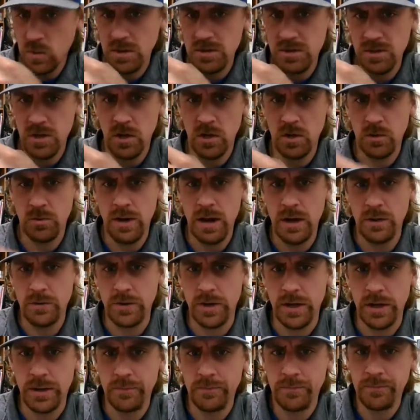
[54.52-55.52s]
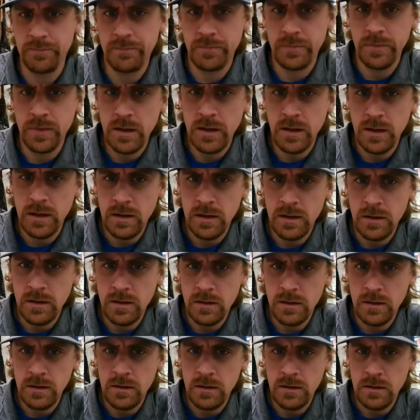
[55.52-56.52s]
what's all around it.
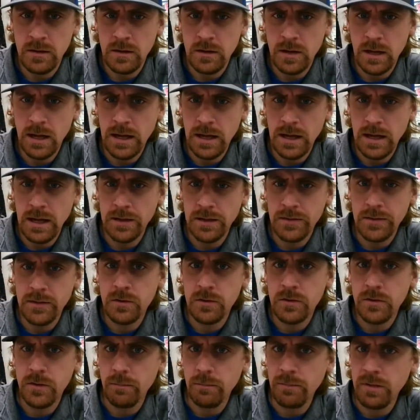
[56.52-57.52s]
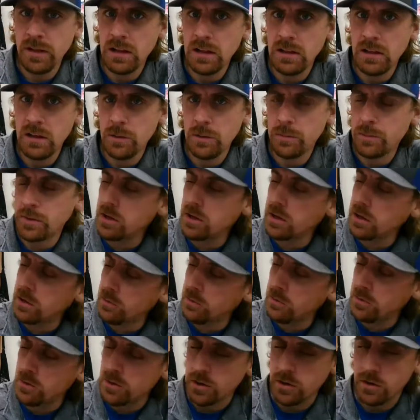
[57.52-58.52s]
And there's something a little
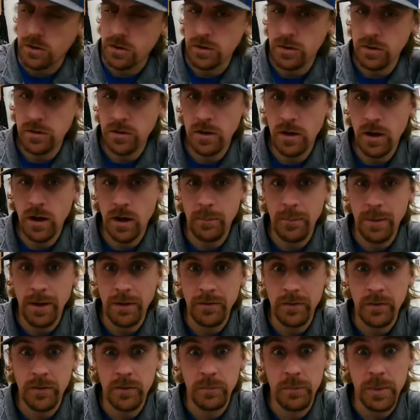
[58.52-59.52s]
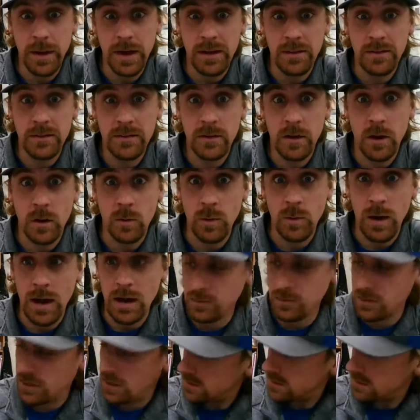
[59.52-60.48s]
peculiar about the space around